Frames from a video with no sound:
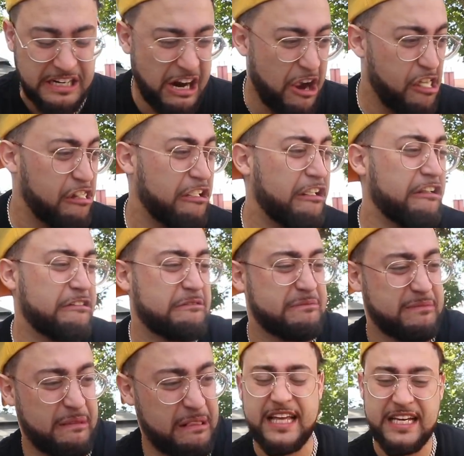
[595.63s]
Ah,
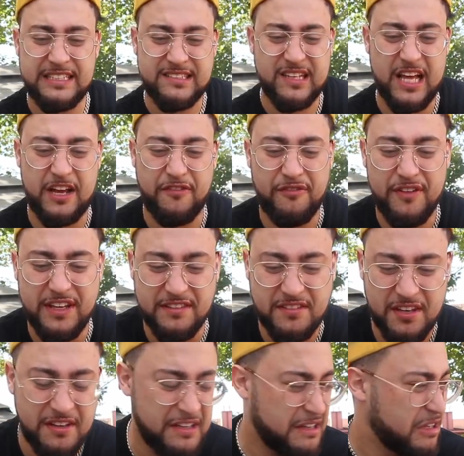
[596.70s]
tastes like
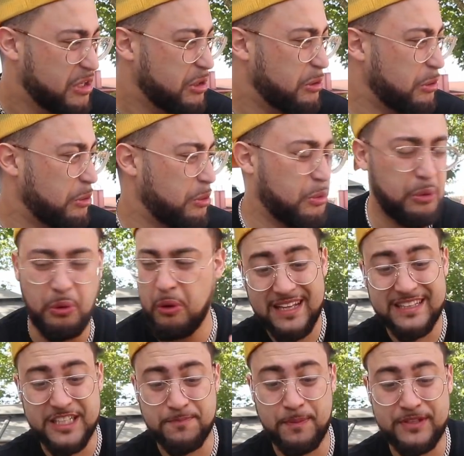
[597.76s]
feet. Ooh,
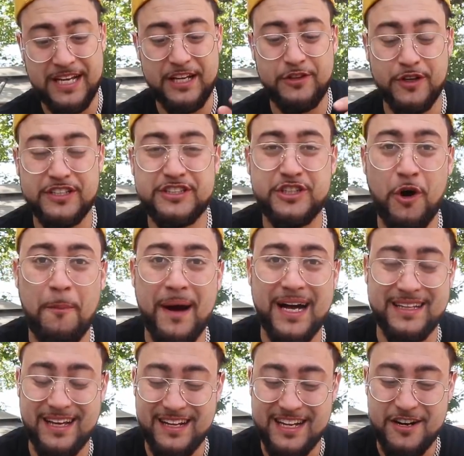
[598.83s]
this potato is so
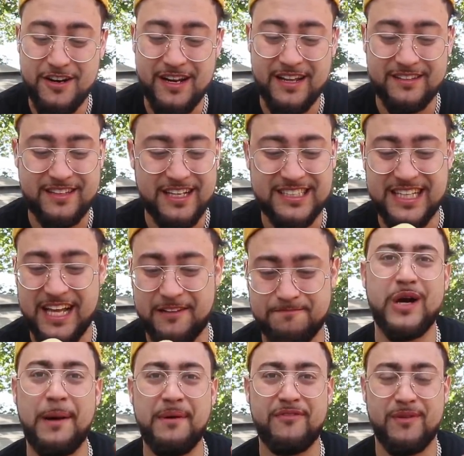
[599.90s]
bad. It literally tastes like
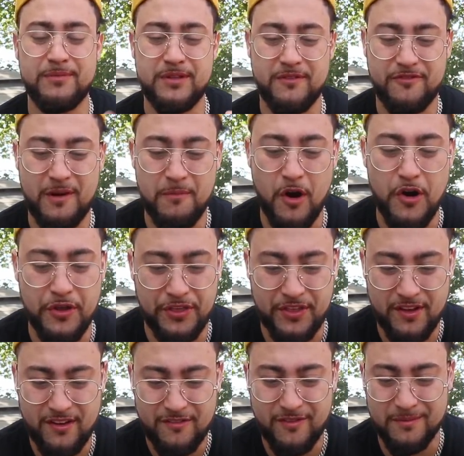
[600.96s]
grab it from earth,
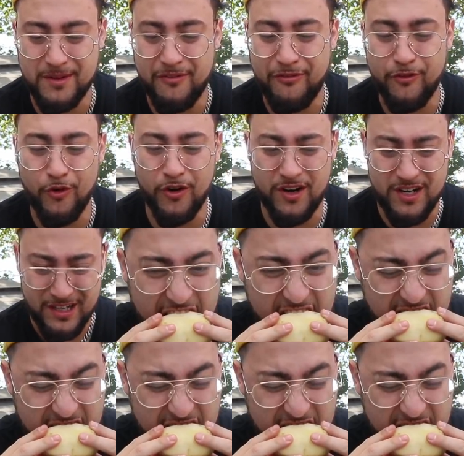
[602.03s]
from the floor.